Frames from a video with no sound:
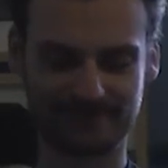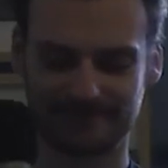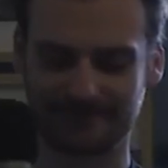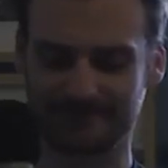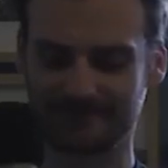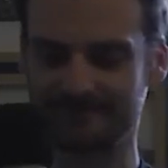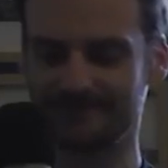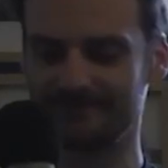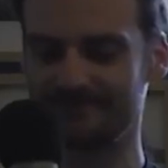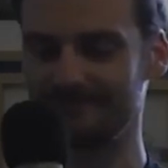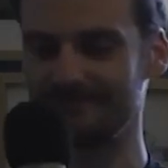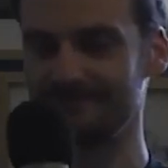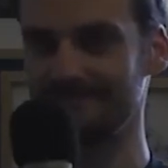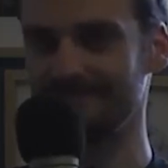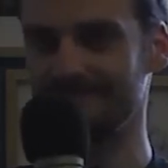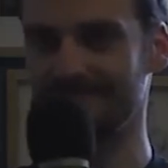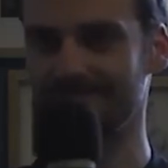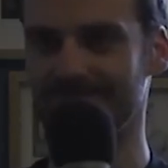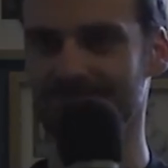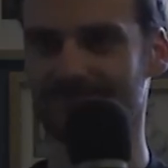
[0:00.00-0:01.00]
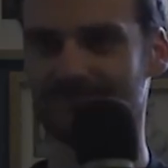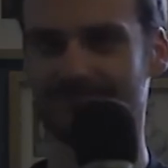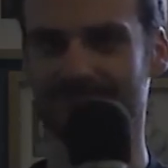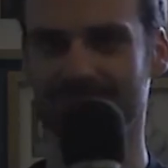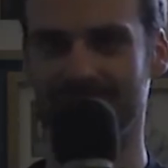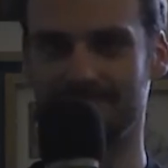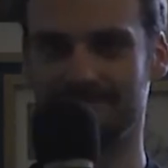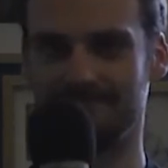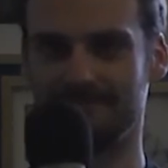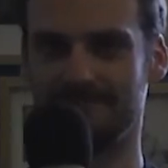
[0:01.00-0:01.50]
from
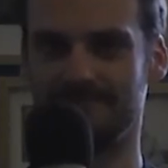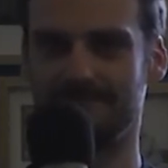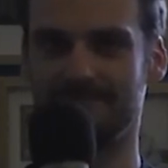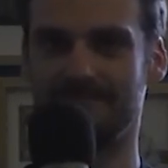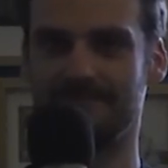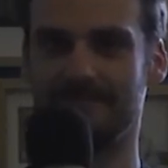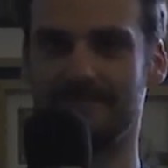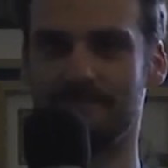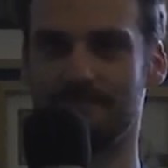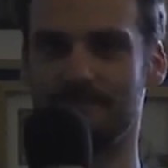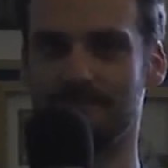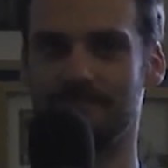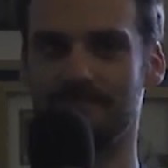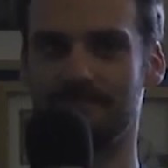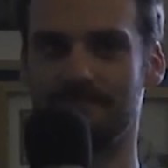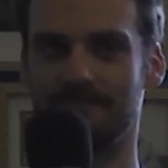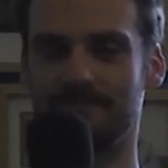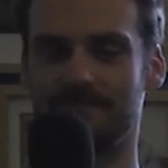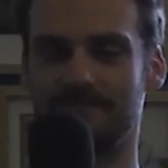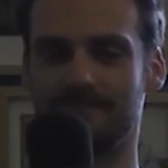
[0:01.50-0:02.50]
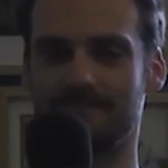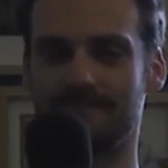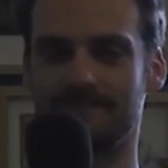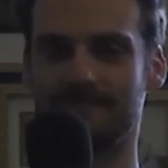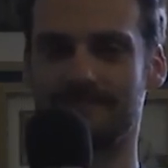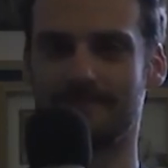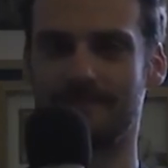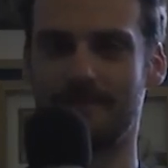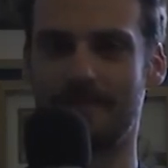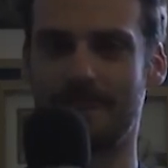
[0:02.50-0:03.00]
today onwards?
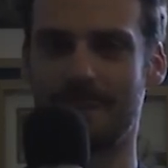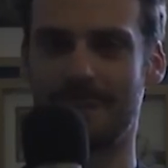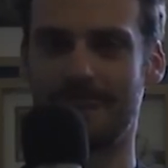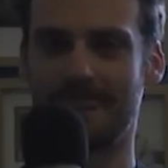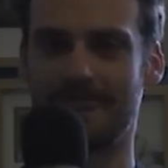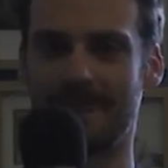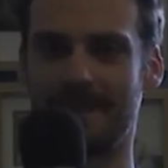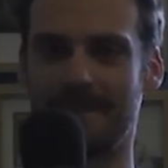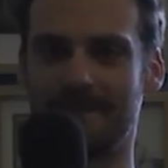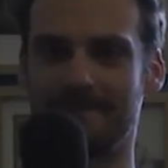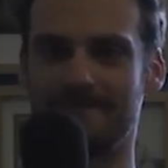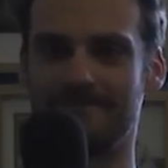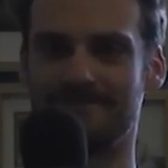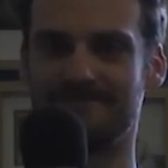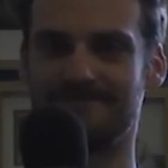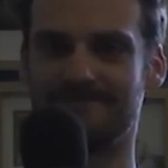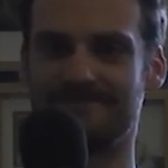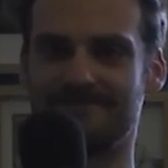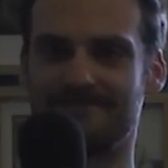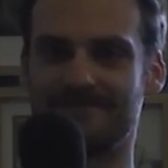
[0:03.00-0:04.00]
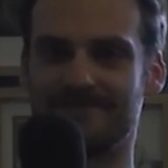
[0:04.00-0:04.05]
Alex or James?